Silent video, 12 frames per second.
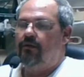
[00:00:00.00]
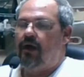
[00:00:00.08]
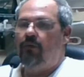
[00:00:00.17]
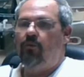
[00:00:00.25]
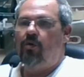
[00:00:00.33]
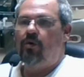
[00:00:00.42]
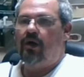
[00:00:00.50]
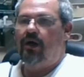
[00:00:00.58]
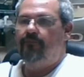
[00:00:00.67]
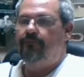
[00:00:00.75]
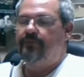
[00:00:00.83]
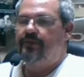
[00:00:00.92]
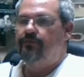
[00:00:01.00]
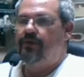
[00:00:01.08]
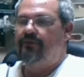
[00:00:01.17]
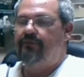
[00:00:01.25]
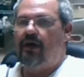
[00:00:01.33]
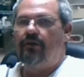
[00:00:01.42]
woke up to
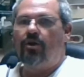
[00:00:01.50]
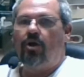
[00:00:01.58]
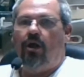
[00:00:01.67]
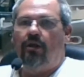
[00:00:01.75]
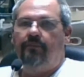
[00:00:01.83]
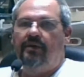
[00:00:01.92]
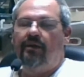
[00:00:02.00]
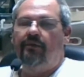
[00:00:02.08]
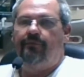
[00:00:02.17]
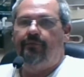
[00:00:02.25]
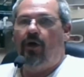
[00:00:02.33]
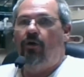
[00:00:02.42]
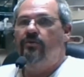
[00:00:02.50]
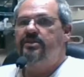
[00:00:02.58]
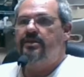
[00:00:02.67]
my father calling me on the phone